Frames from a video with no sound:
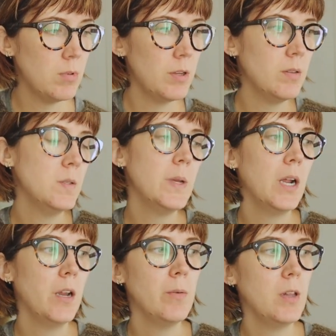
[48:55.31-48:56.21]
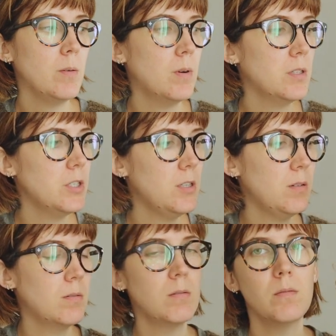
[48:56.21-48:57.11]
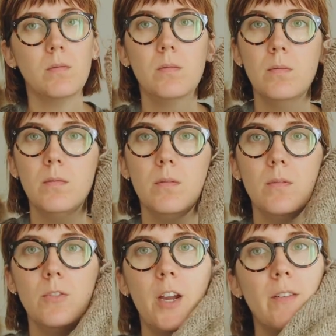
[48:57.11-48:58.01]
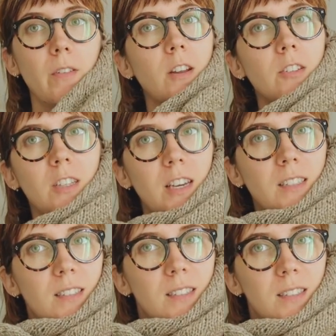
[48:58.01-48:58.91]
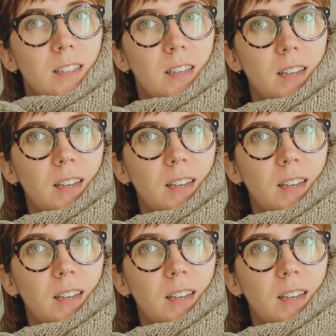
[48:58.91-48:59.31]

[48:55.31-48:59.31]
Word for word: well, this weekend I really want to try and finish this.